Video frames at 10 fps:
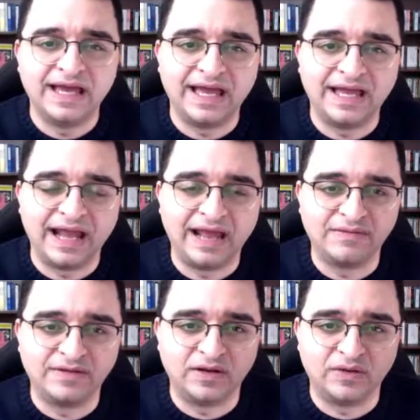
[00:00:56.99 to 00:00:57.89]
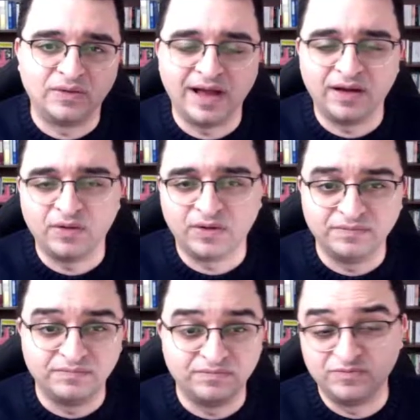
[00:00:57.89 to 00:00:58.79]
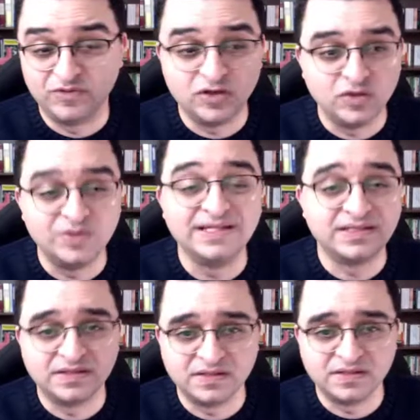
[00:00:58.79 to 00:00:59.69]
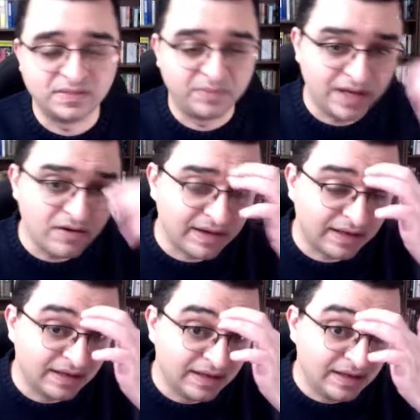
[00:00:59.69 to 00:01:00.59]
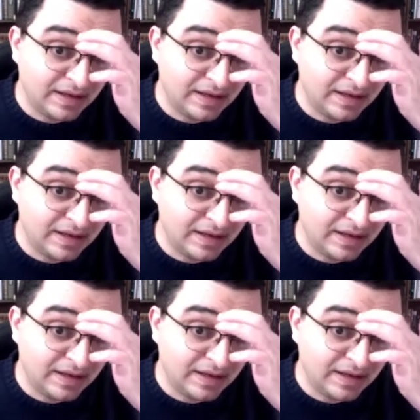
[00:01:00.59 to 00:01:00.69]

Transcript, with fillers: and you know how are new distances appearing?